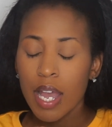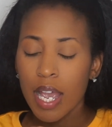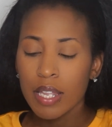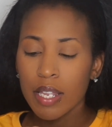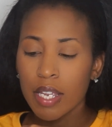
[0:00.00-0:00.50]

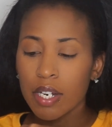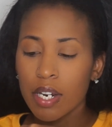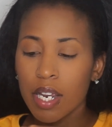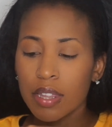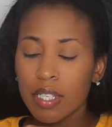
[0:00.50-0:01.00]

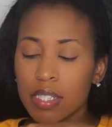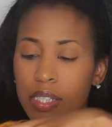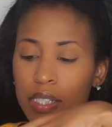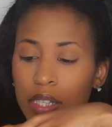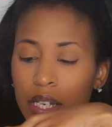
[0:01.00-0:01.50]
highlighter, and this
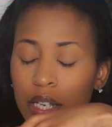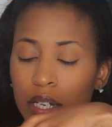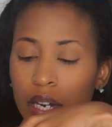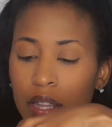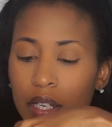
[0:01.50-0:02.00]
is
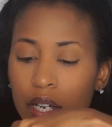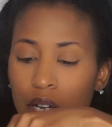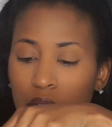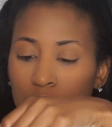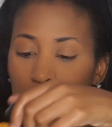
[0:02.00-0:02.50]
in the
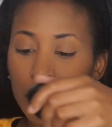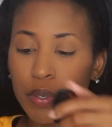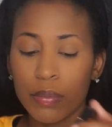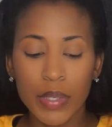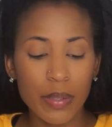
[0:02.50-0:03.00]
color
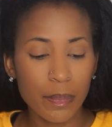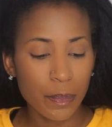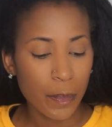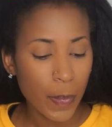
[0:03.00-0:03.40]
Boomin'.